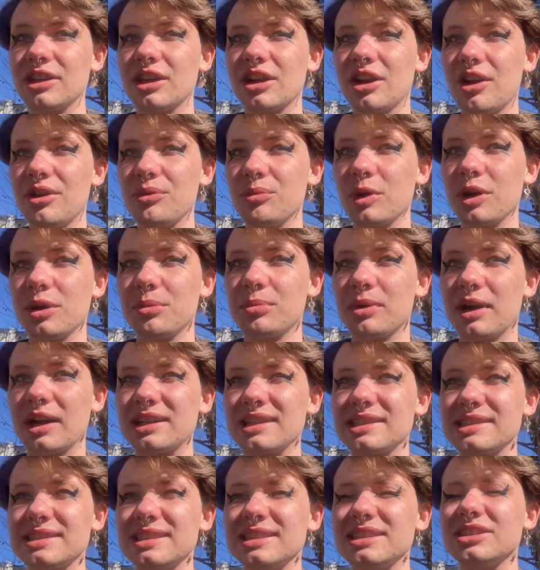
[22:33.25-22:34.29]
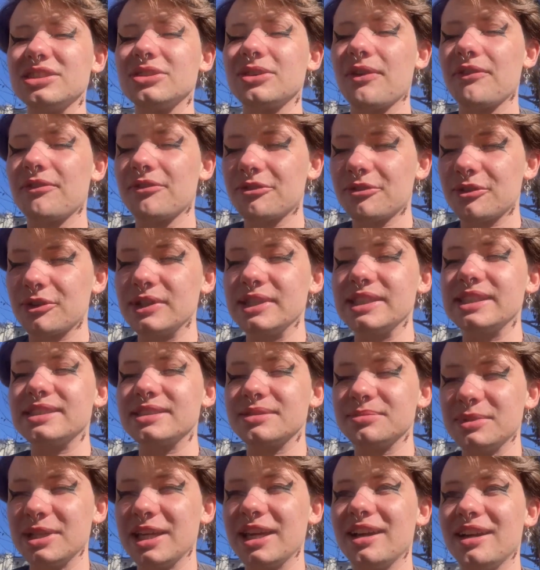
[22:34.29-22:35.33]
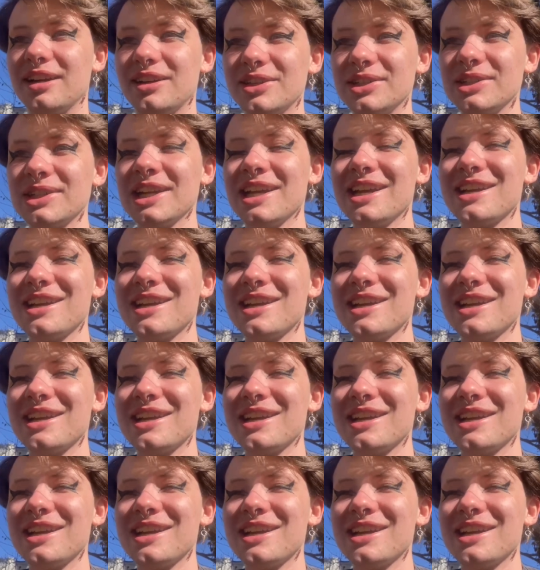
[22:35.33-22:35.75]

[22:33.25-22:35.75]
an unwanted pregnancy just freaks me out.